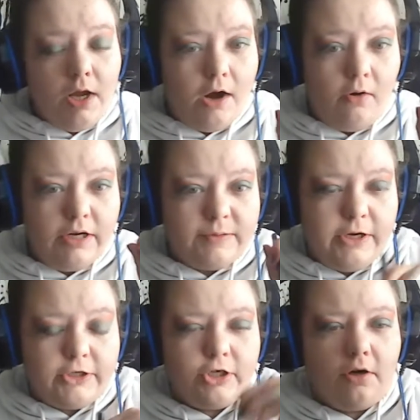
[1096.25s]
always
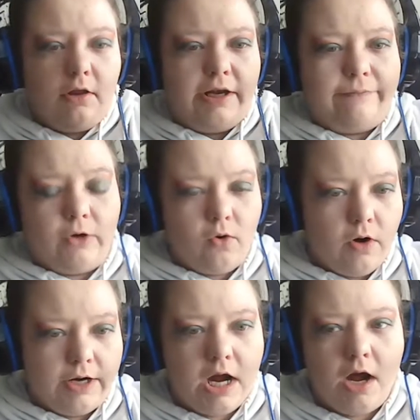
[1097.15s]
make sure, like, if you're
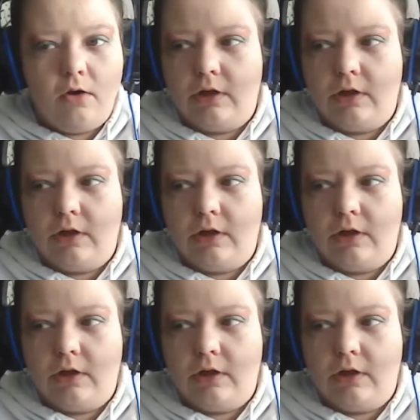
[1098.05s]
going out,